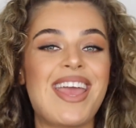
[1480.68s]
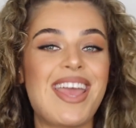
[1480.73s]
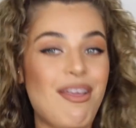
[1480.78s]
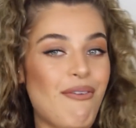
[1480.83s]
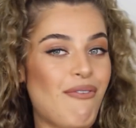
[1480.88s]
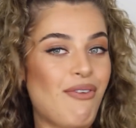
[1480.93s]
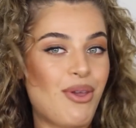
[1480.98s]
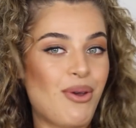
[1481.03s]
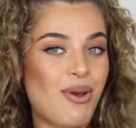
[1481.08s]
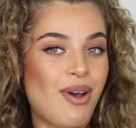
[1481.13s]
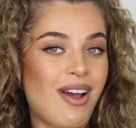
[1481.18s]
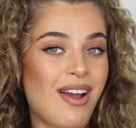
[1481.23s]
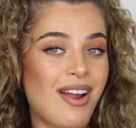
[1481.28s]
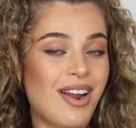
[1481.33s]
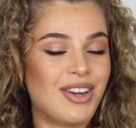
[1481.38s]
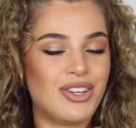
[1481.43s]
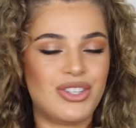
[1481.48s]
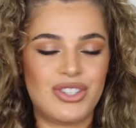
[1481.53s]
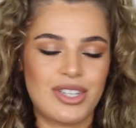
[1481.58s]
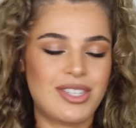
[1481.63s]
If you
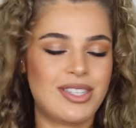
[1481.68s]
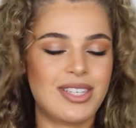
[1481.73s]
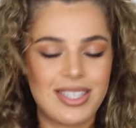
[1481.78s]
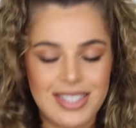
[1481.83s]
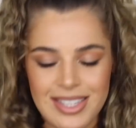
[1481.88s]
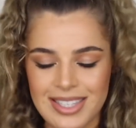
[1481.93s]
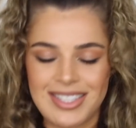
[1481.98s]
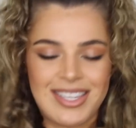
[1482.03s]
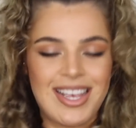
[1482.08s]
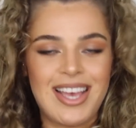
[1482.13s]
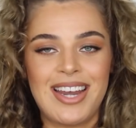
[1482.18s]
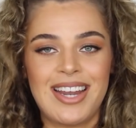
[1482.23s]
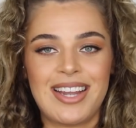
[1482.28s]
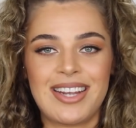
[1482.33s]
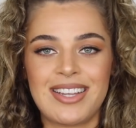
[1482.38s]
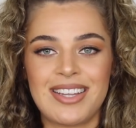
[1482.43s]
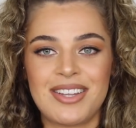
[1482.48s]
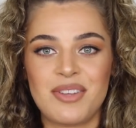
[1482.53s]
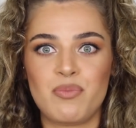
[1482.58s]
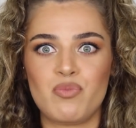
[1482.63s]
are just excited,